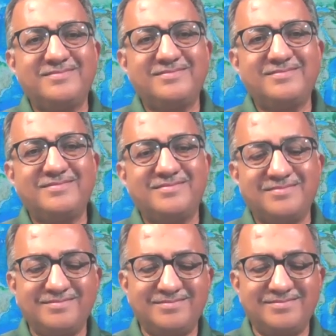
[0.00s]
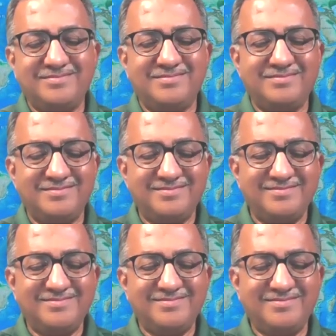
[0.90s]

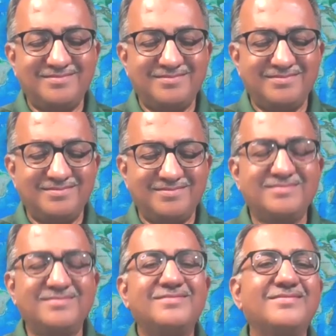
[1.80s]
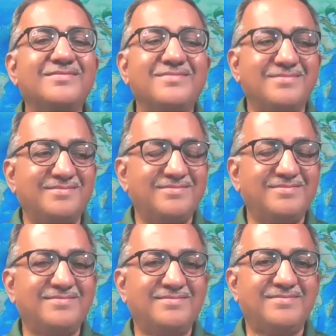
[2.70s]

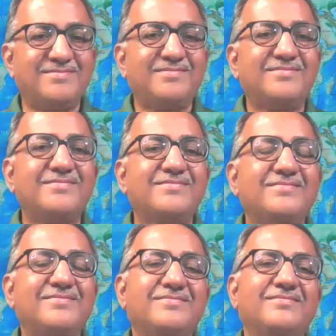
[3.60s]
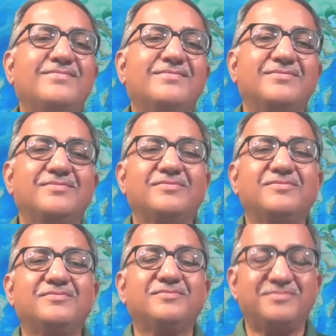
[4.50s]
No words are spoken by the person on screen.